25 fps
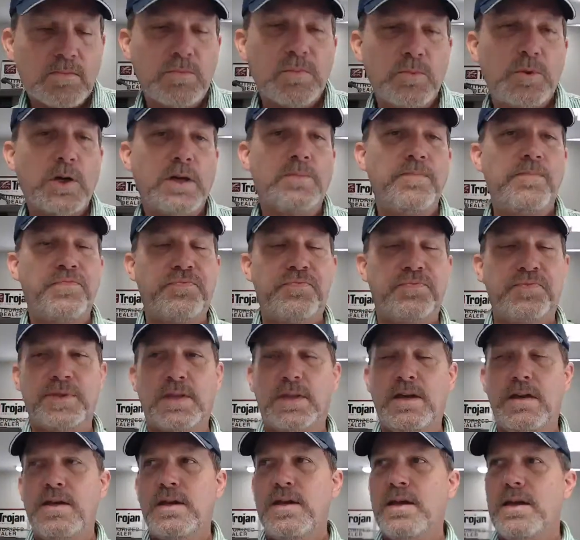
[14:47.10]
Well,
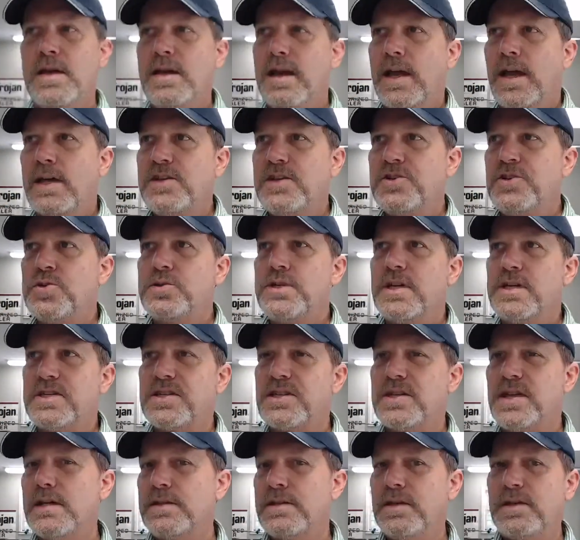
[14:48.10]
how'd you
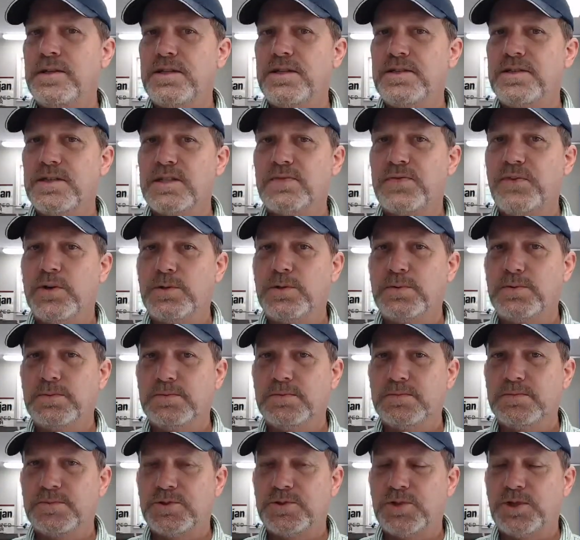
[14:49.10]
test that 36
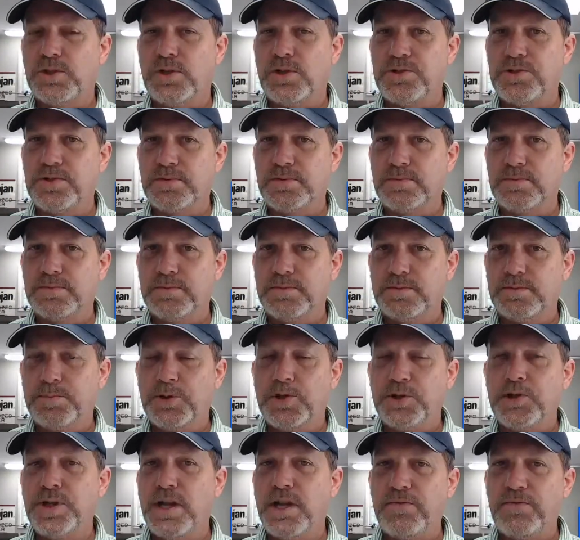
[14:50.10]
volt charger
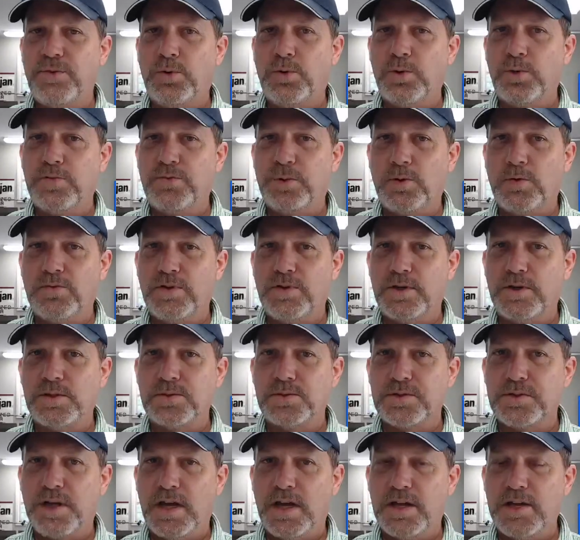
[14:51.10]
putting out 44
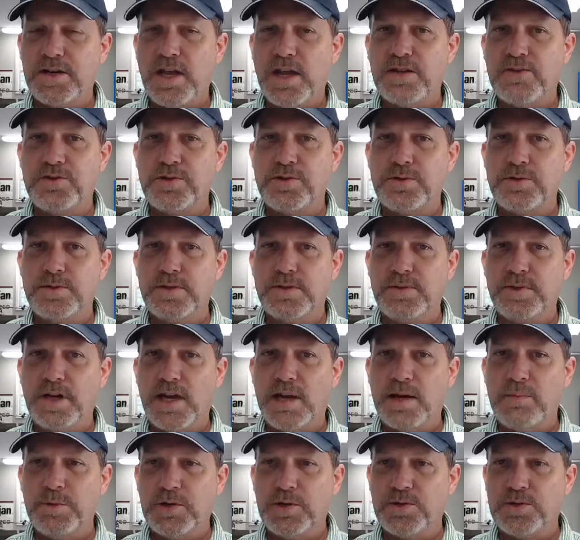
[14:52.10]
volts? How, how'd you do
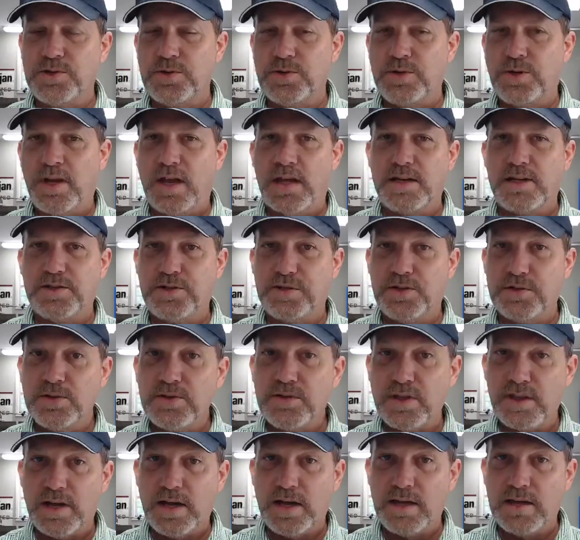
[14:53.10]
that? Because you can't do
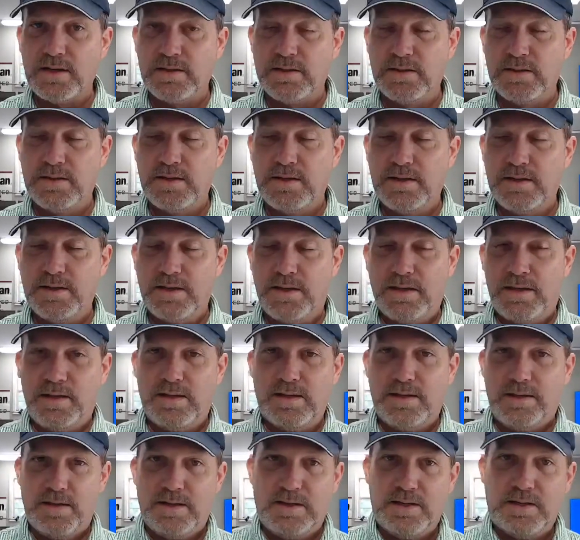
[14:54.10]
that
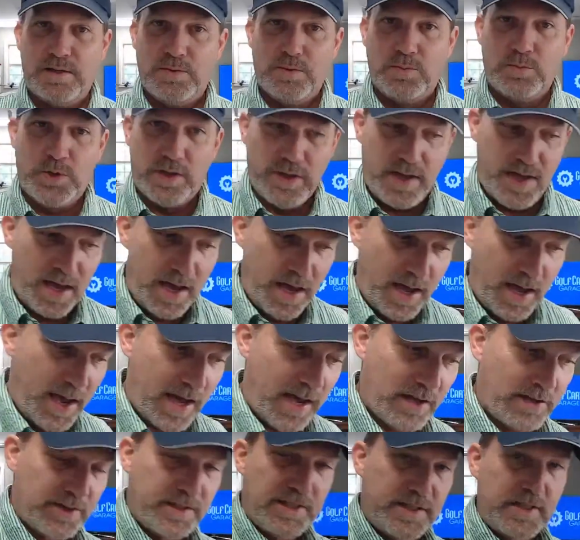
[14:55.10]

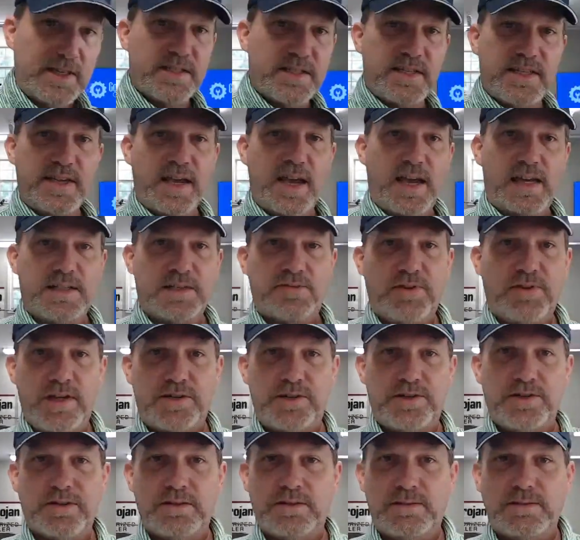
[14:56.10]
without DC
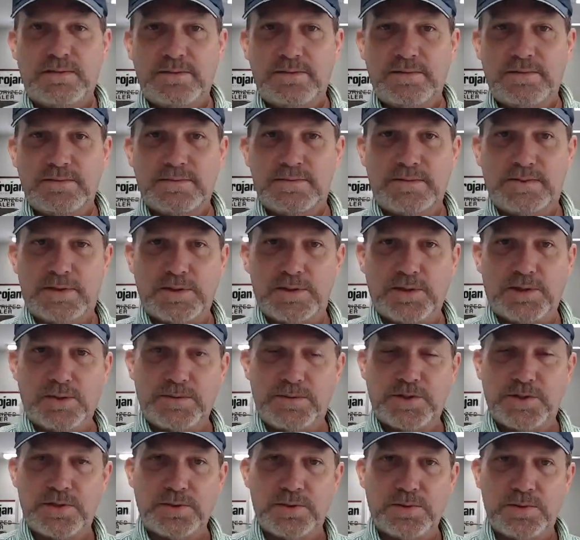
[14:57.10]
activation. You know,
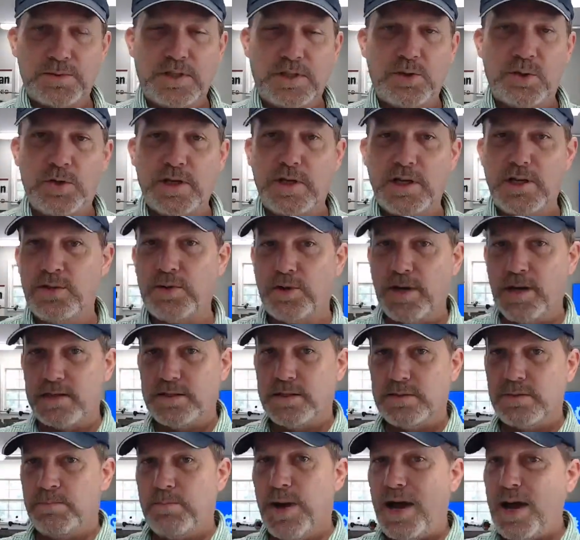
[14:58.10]
so you either had
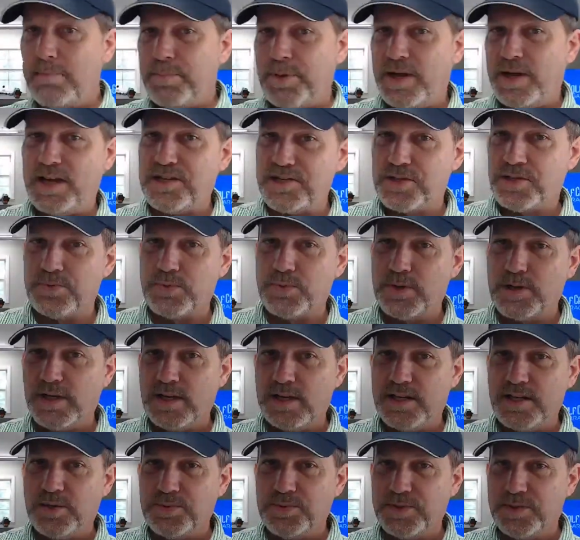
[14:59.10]
to bypass the
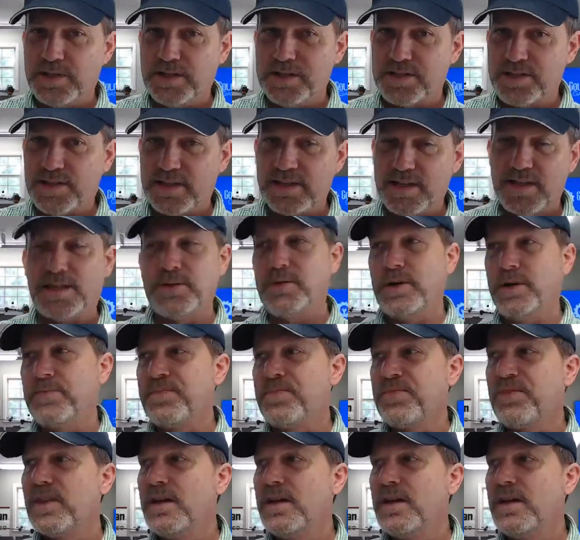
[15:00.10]
relay on the inside. Anyway,